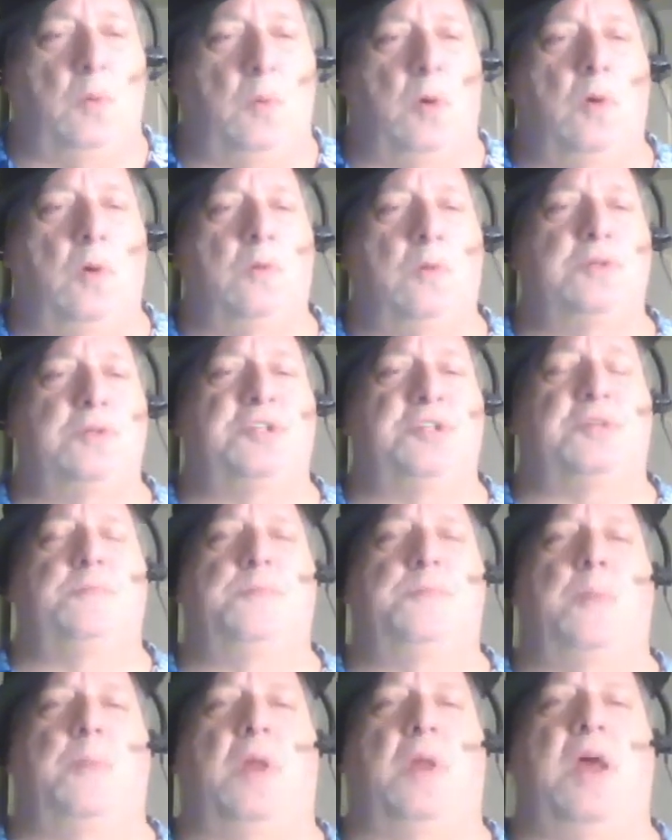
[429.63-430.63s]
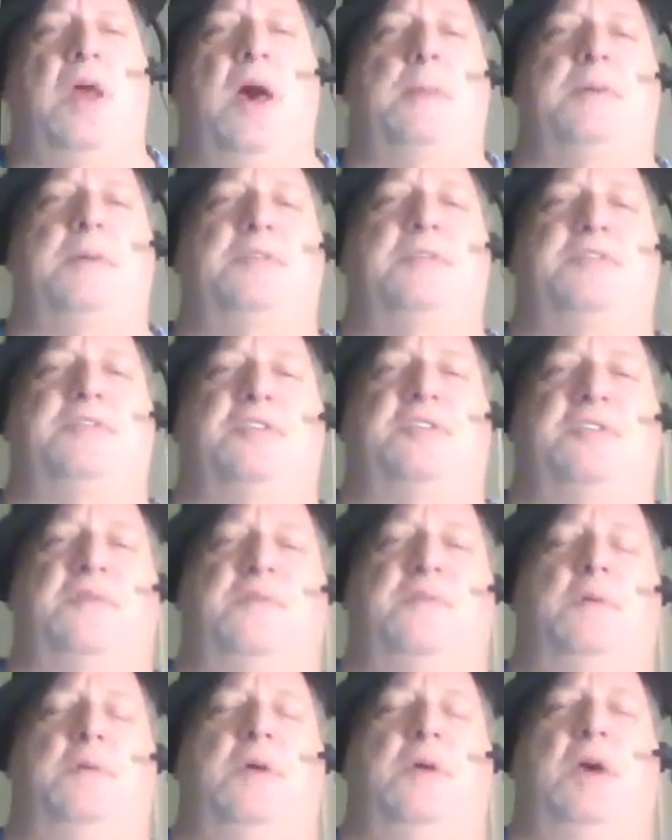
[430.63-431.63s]
wounds, what happens is
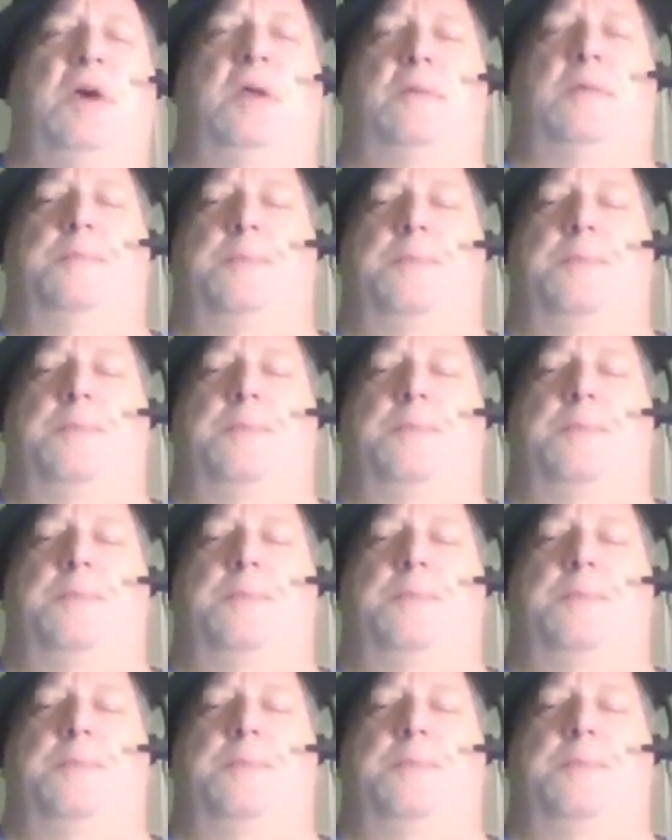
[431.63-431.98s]
if you hit,